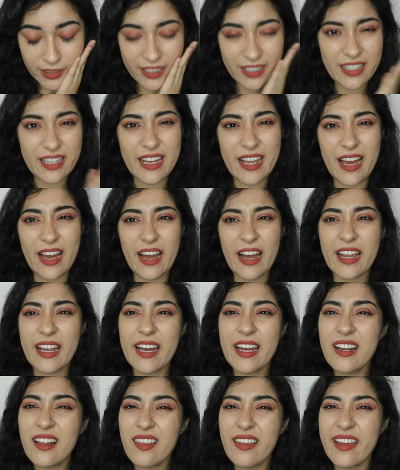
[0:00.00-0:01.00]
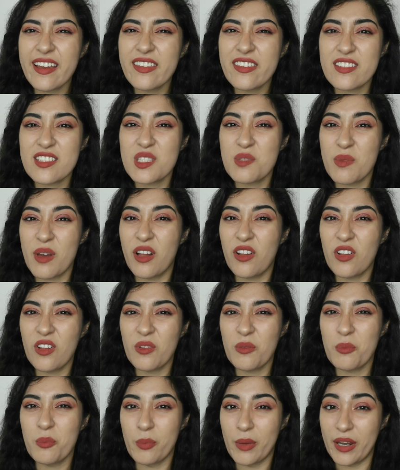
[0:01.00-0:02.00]
And yeah, I kind of like the
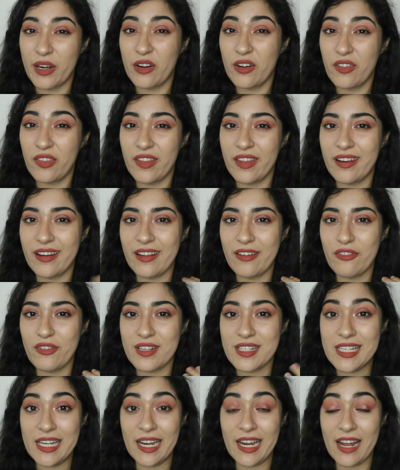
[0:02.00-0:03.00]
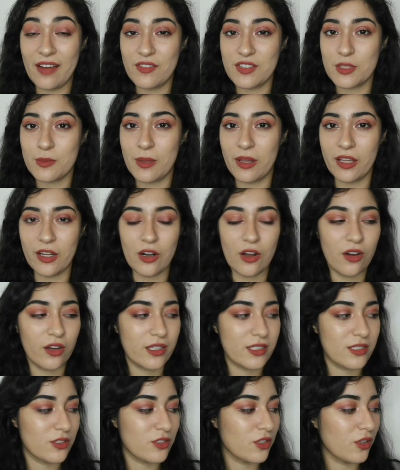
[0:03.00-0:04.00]
smell better than if it didn't have a smell at all,
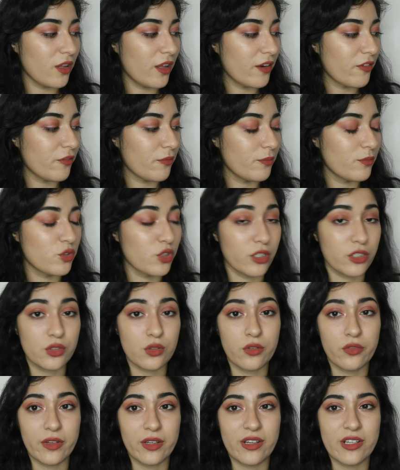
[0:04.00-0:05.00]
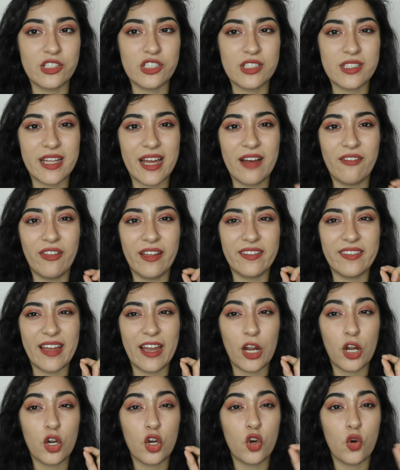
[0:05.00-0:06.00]
because there's a lot of drugstore foundations that have like
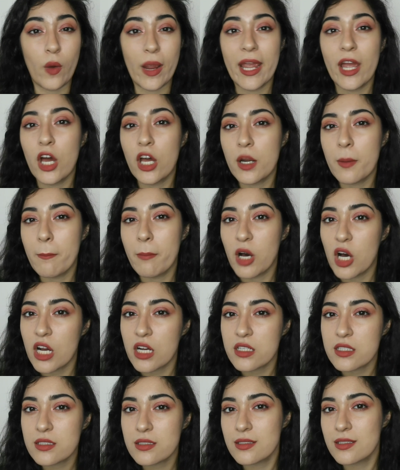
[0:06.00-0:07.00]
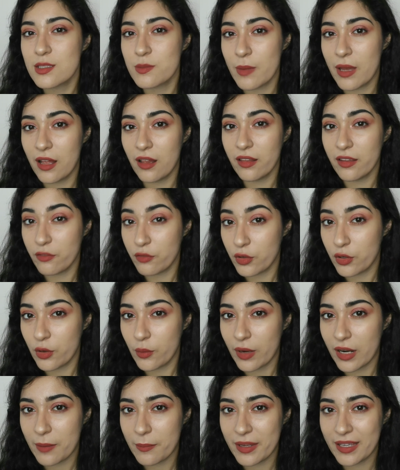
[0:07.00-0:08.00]
that crayon box smell, if you
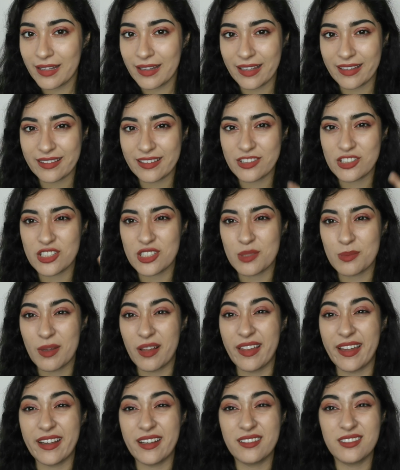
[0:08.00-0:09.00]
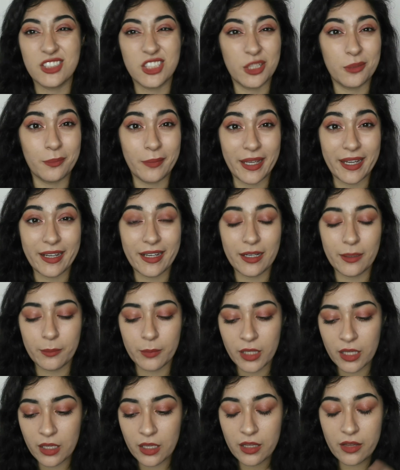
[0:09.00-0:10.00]
know what I mean. Like they just smell like cheap makeup.
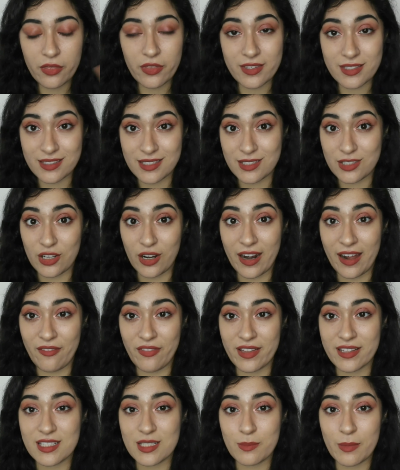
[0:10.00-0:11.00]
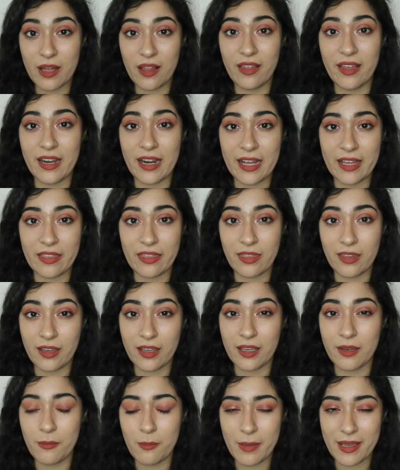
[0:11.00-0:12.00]
This does not have that smell, and I
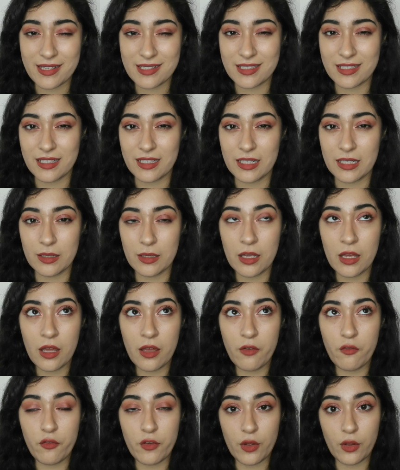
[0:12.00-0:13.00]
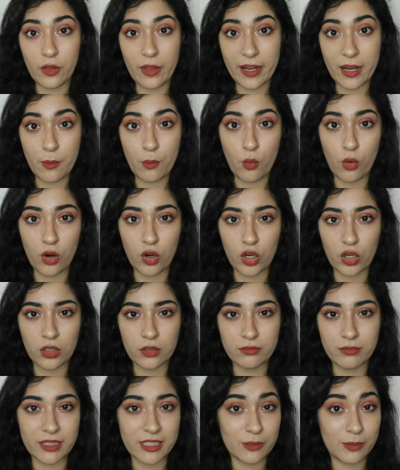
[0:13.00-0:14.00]
think it makes it feel like a
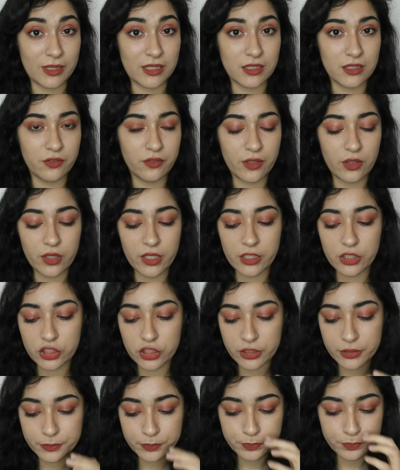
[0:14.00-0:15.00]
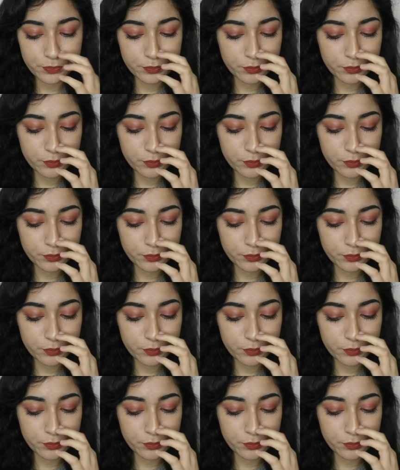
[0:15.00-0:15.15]
more expensive foundation.